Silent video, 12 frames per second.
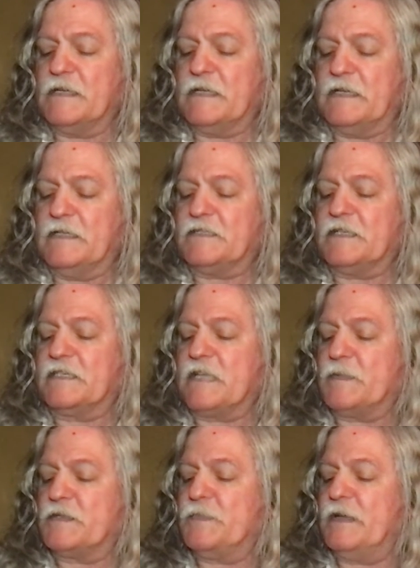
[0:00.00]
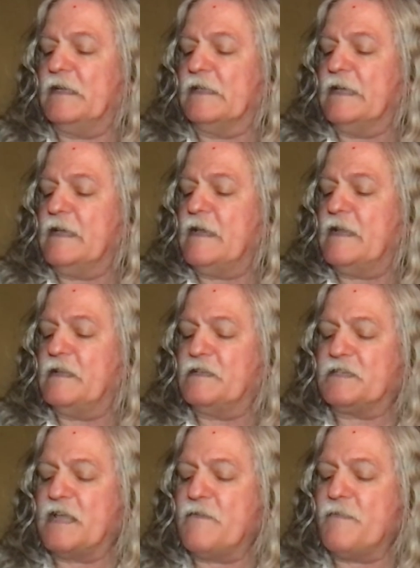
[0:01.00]
is accept speedily and in the
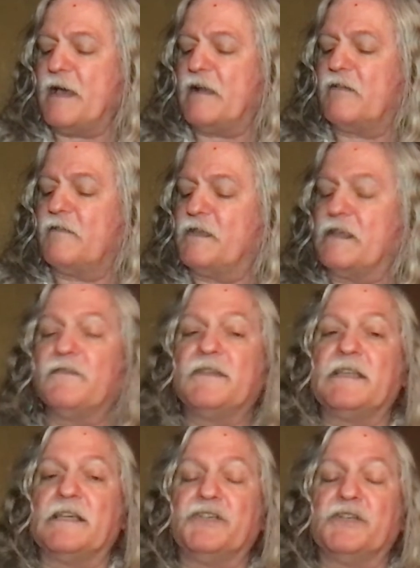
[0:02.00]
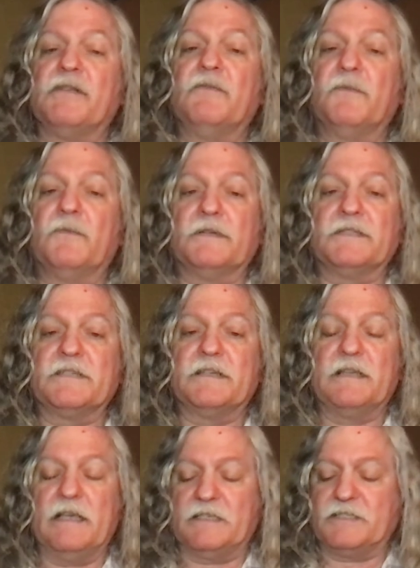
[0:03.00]
same manner of the invitation was
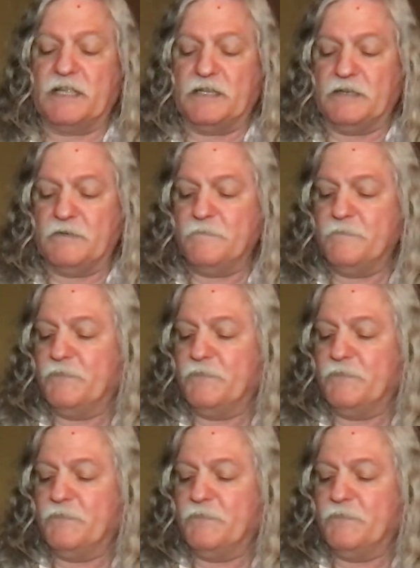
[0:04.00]
extended.